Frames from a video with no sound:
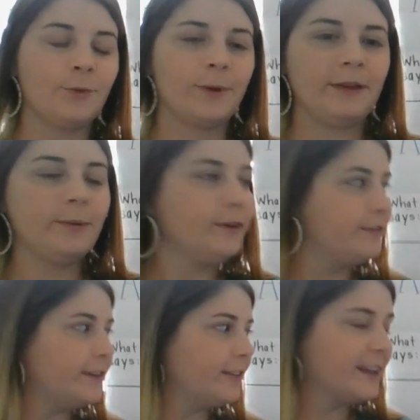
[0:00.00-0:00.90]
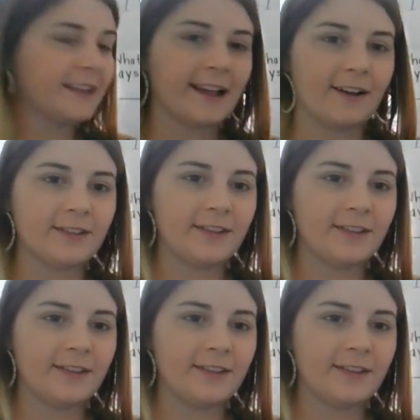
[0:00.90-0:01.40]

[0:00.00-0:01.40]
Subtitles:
We will fill this out